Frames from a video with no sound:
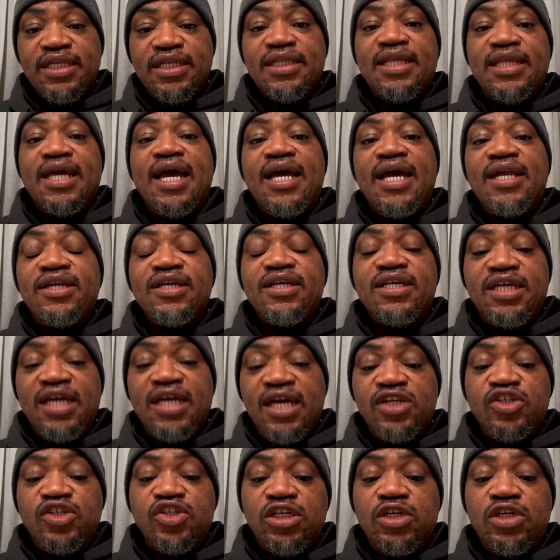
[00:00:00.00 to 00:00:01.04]
the
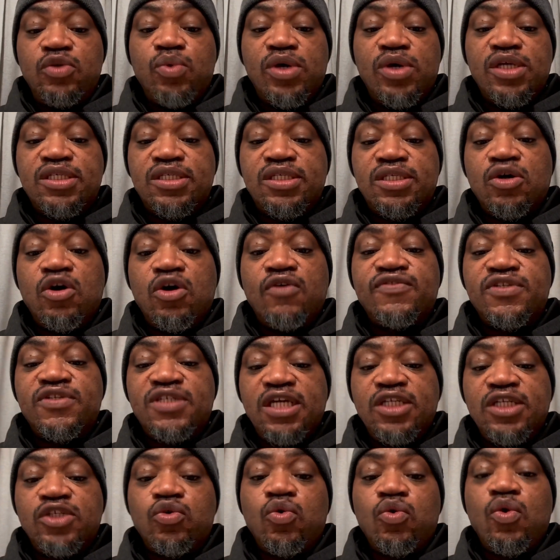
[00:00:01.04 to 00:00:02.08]
education was of
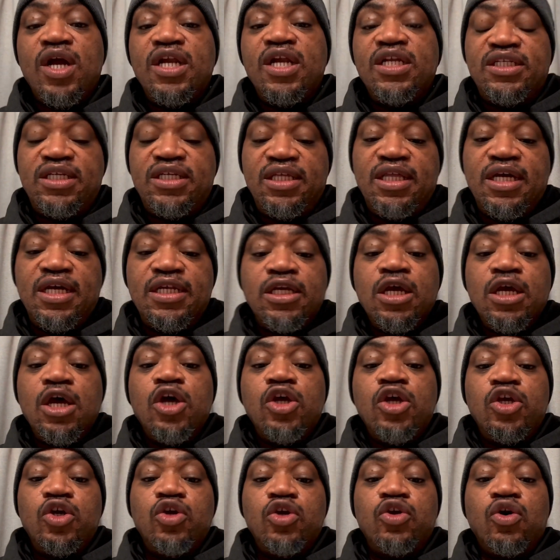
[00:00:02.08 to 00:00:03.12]
such quality that
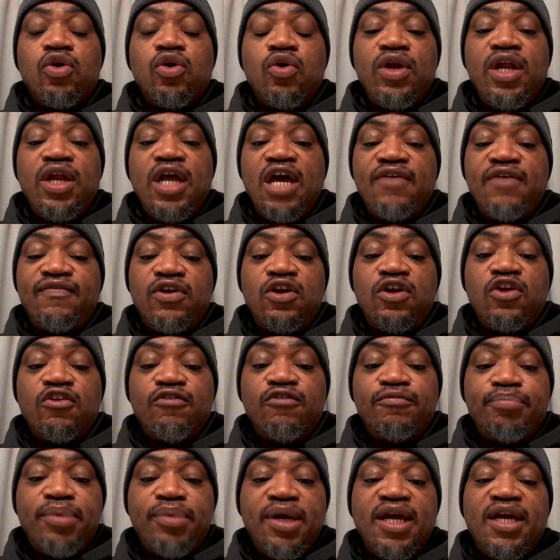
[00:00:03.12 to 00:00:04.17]
you're not going to have a lot
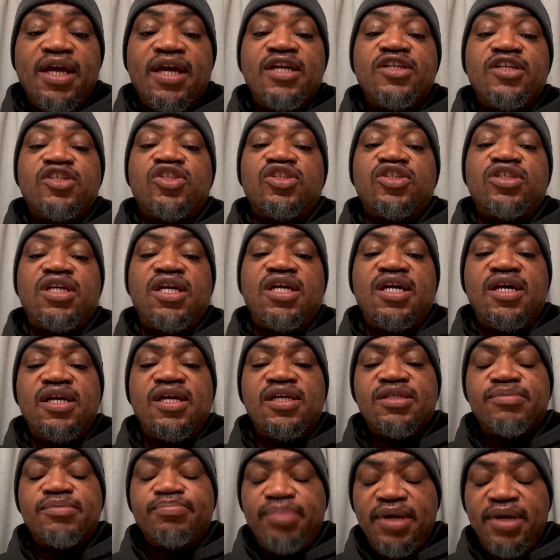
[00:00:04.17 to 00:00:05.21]
of black
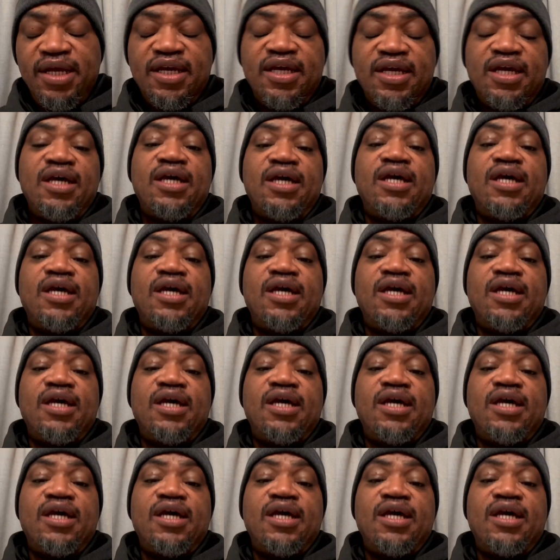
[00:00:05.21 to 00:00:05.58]
engineers, black